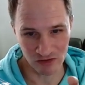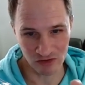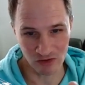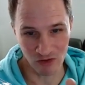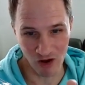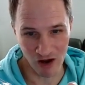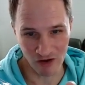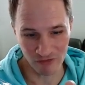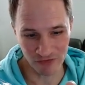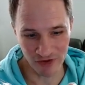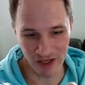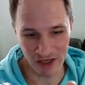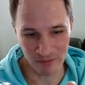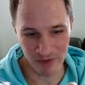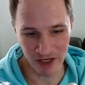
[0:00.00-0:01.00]
loft
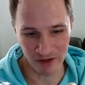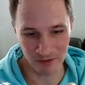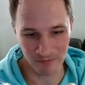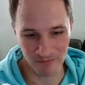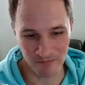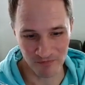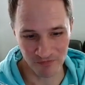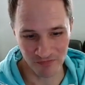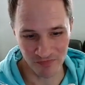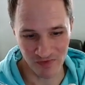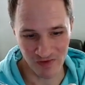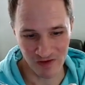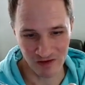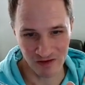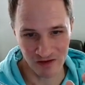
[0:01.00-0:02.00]
came out.
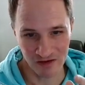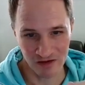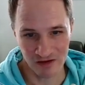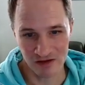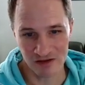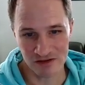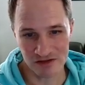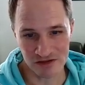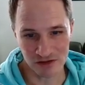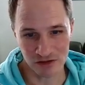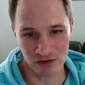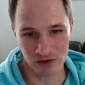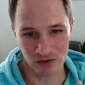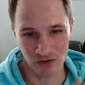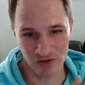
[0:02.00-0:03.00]

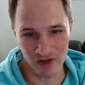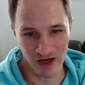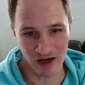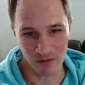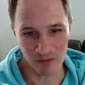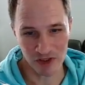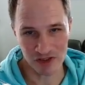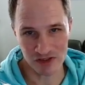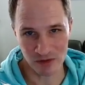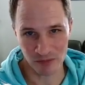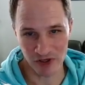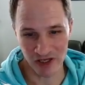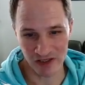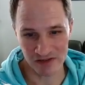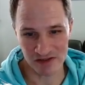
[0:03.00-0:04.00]
So yeah, I'm gonna jump
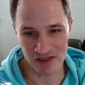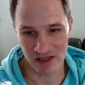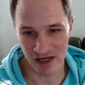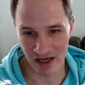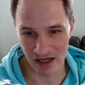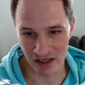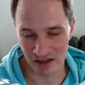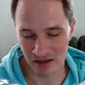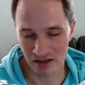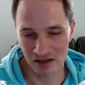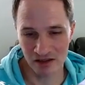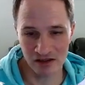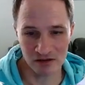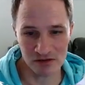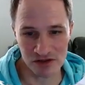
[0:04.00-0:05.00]
ahead to that
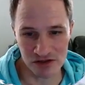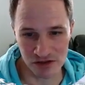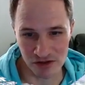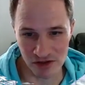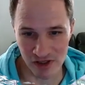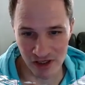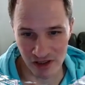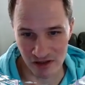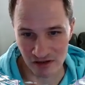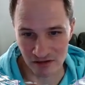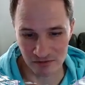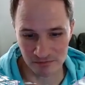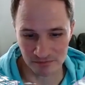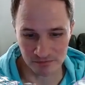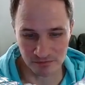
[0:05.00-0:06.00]
and show you that.
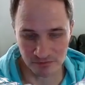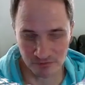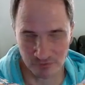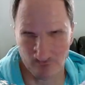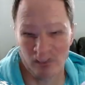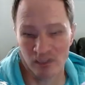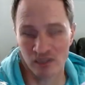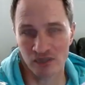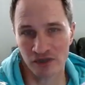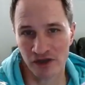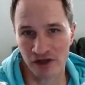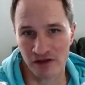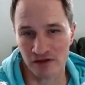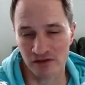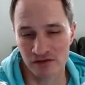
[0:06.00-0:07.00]

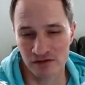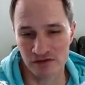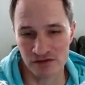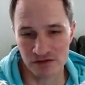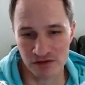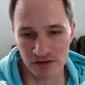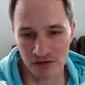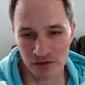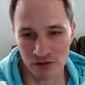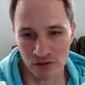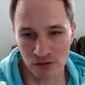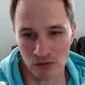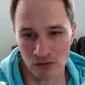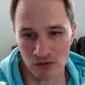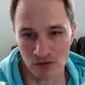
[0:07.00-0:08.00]
Okay,
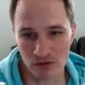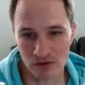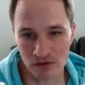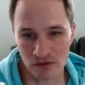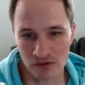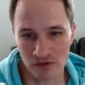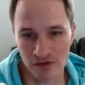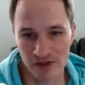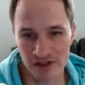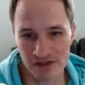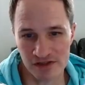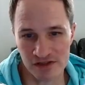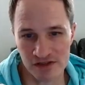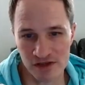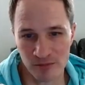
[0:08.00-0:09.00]
so
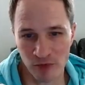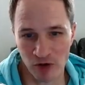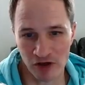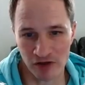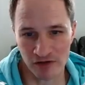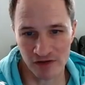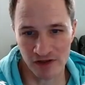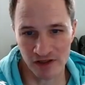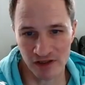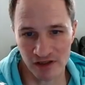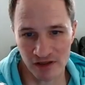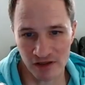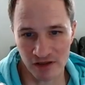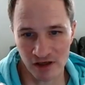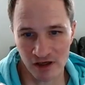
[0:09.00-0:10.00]
this is the part
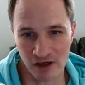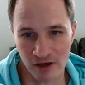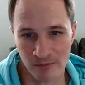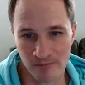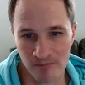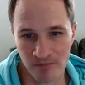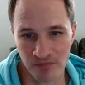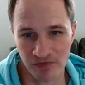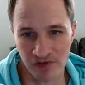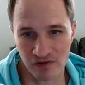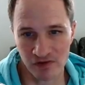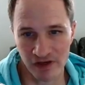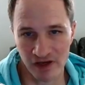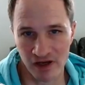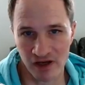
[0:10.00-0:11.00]
that
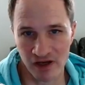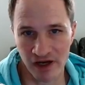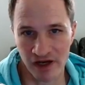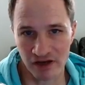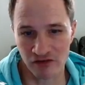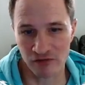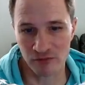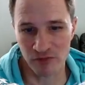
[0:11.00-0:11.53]
like kind of